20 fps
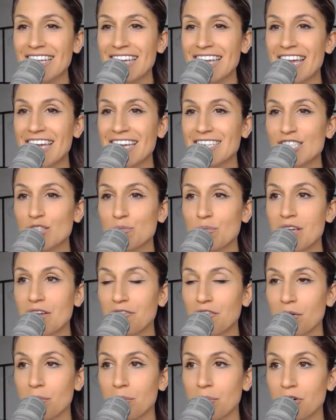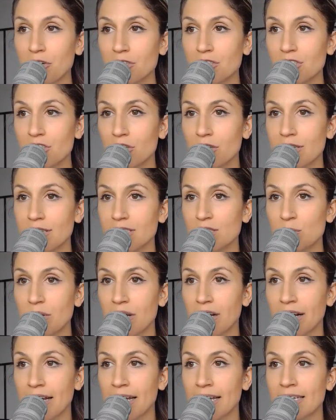I can speak from personal
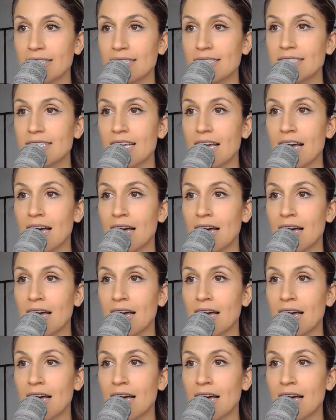experience.